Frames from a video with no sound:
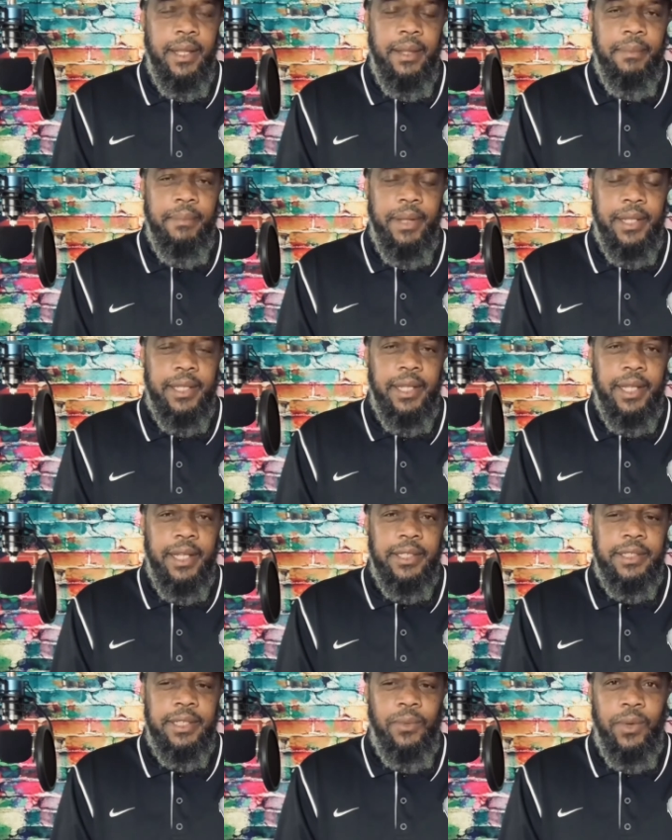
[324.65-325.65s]
But uh,
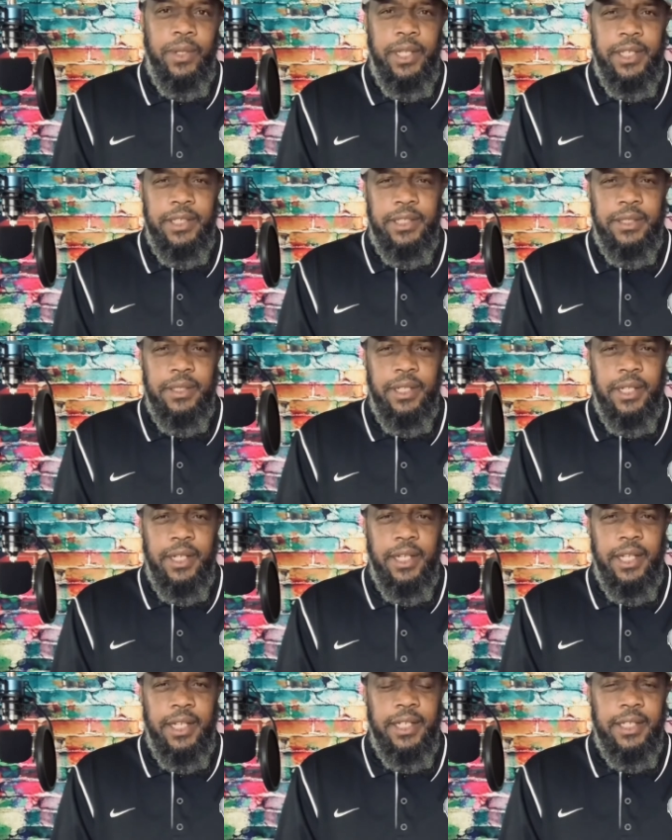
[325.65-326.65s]
someone needs to uh,
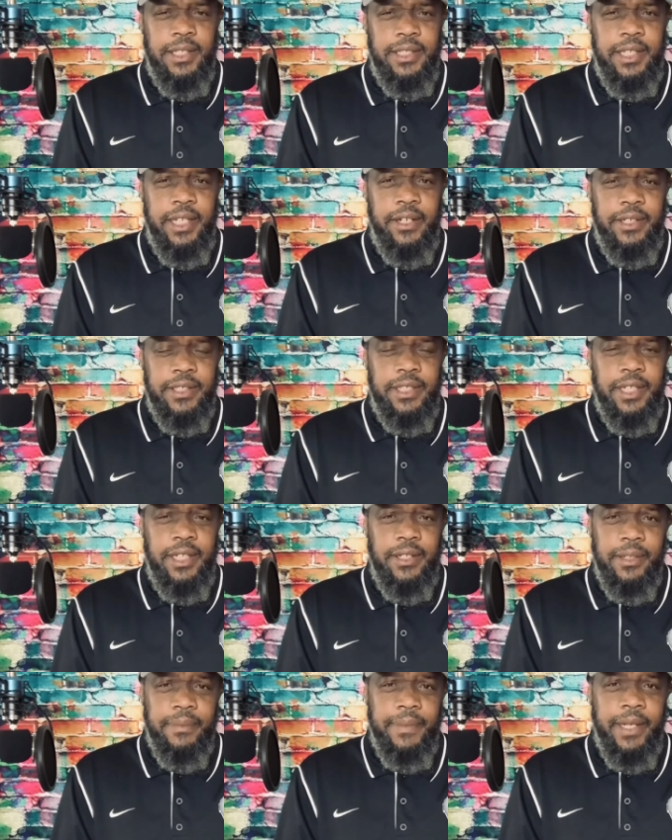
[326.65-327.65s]
get in his ear and say,
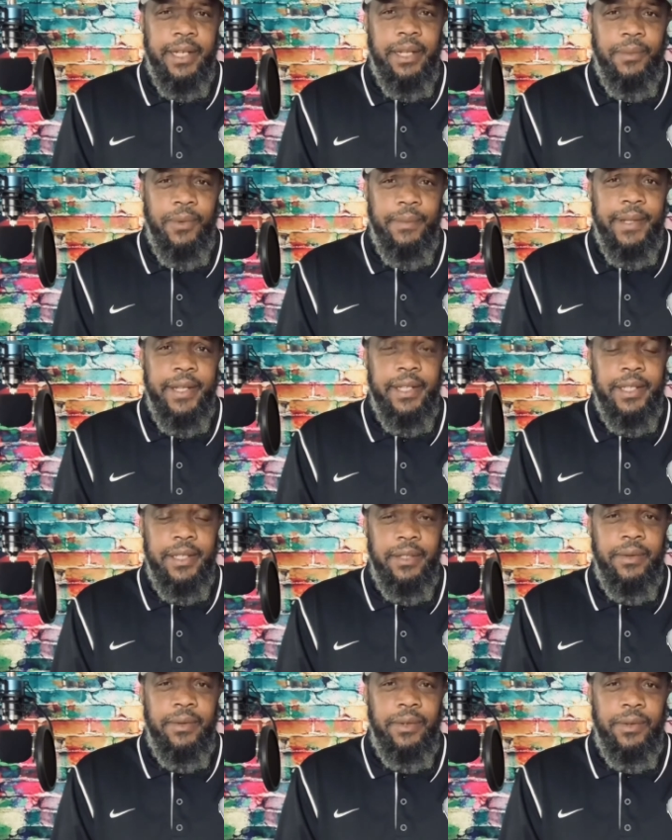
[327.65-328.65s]
"Look, man, come on, man.
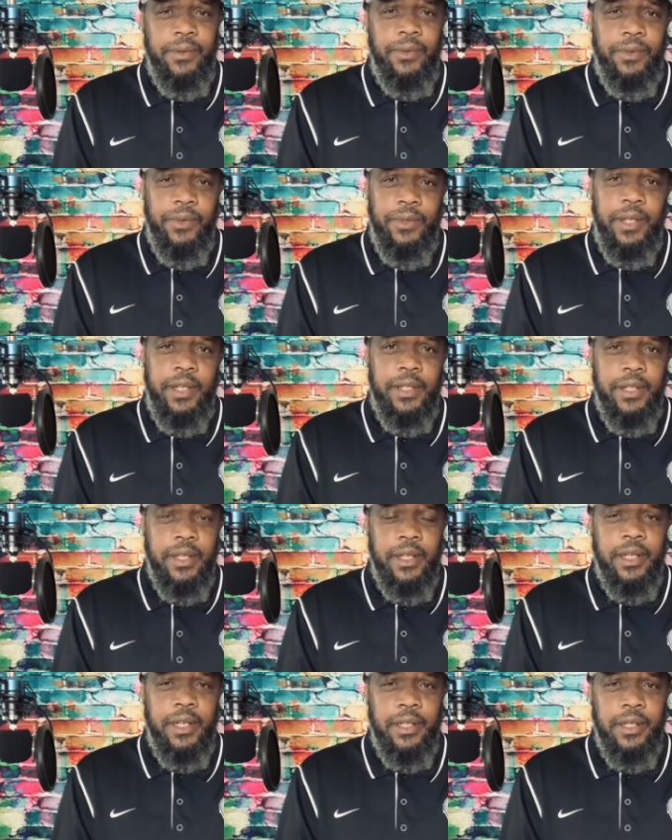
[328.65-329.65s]
You you you need to uh,